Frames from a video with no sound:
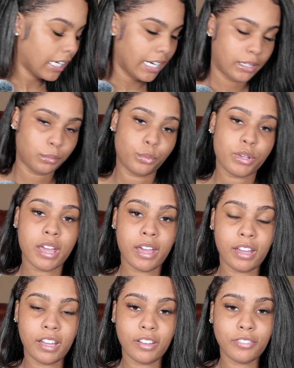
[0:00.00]
item we
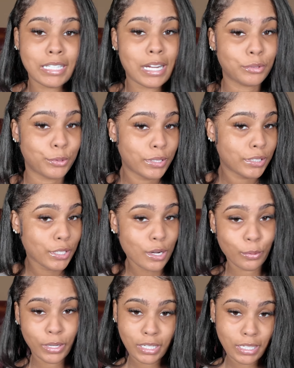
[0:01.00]
have that I was going to start
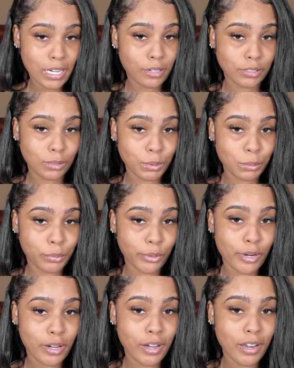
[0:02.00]
working out a little bit
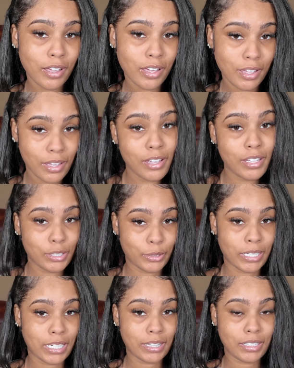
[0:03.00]
more. So I
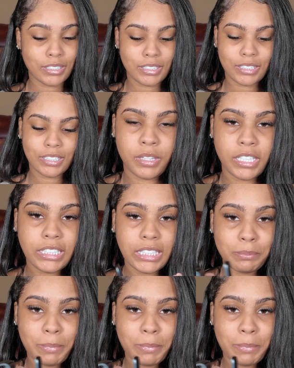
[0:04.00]
got this. This is